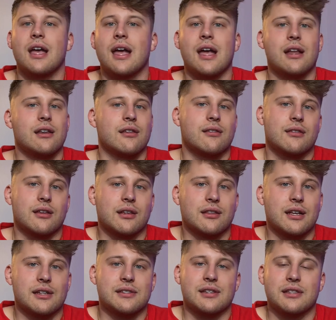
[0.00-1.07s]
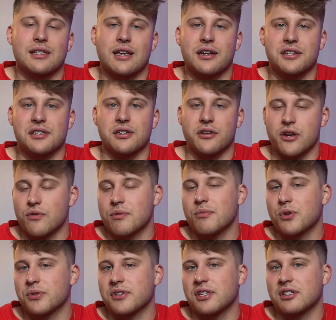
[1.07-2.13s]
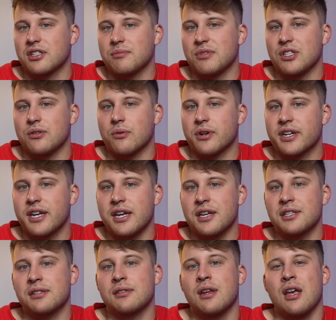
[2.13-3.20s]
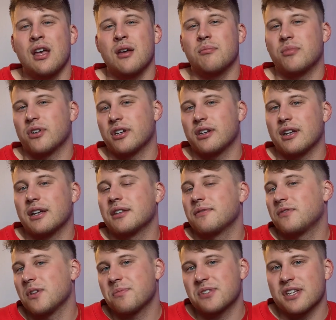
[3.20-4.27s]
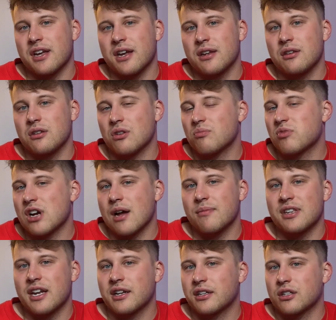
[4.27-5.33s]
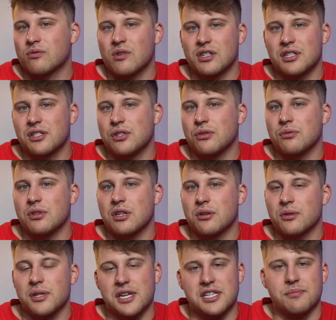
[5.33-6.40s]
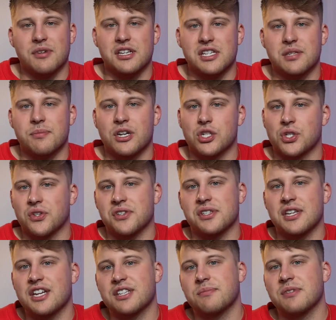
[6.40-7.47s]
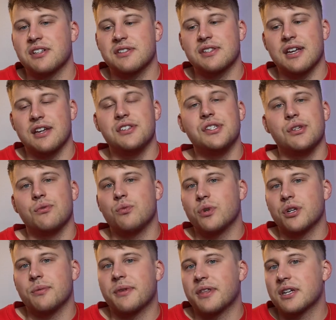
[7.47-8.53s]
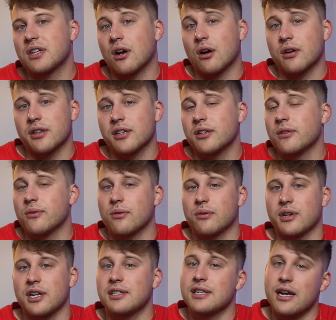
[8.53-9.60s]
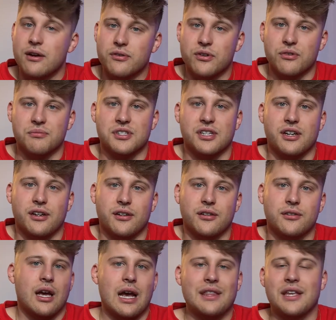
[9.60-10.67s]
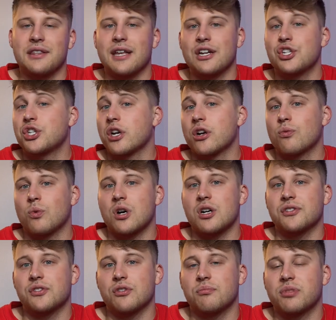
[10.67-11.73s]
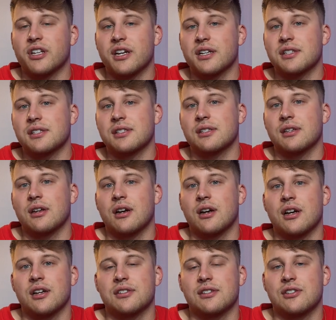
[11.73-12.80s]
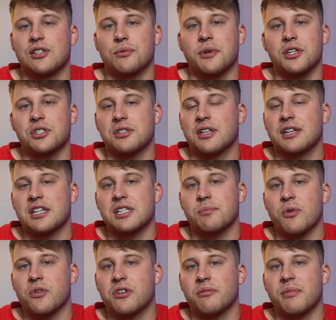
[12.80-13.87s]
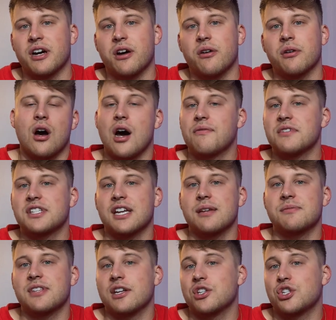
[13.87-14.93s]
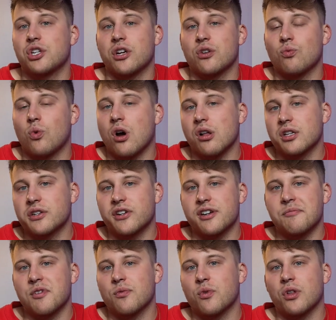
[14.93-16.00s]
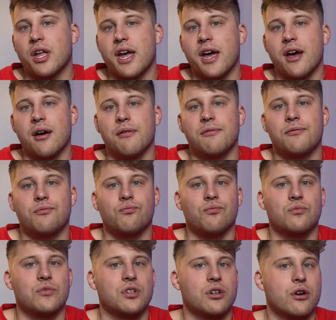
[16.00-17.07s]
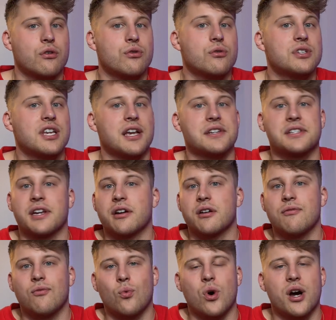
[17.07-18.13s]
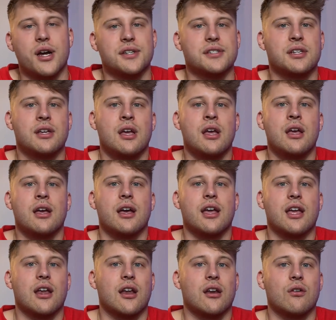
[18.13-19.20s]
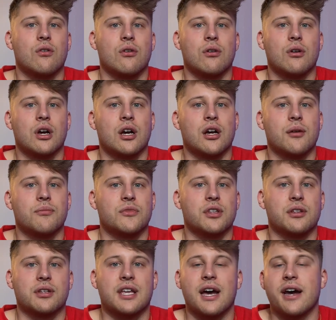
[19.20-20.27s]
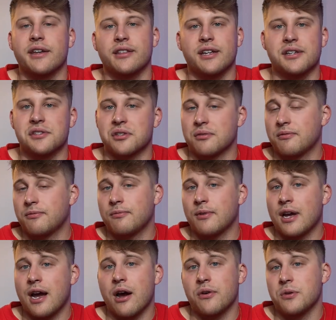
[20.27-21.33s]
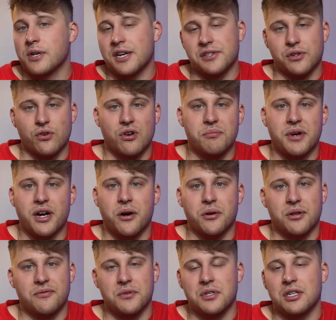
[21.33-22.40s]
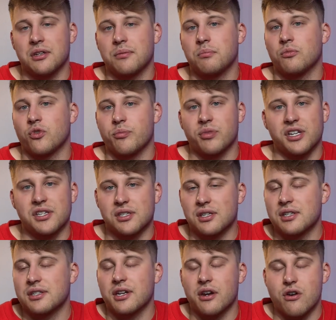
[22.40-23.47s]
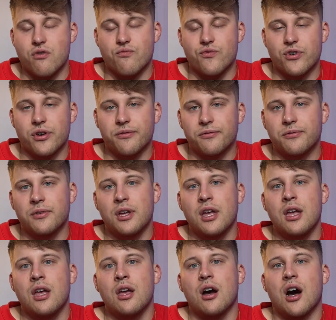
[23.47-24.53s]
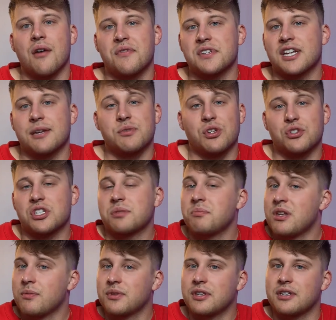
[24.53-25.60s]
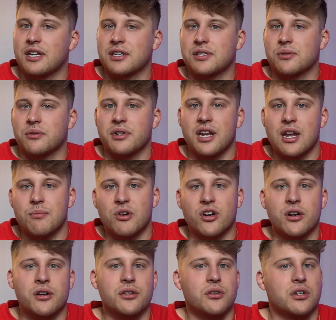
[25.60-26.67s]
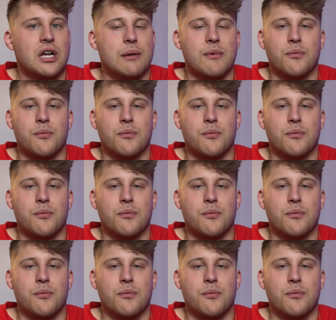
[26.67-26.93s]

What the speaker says: anything that's on the exterior would most likely be your case. But on the flip side, you're probably not going to run into nearly as many special assessments as you would with a garden or a townhome style. And then that shared wall duplex situation that I spoke about, oftentimes that shared wall agreement will have, who takes care of what and the guidelines of how you guys go about if you need to replace an entire roof. Oftentimes you'll just meet with the next door neighbor, you'll come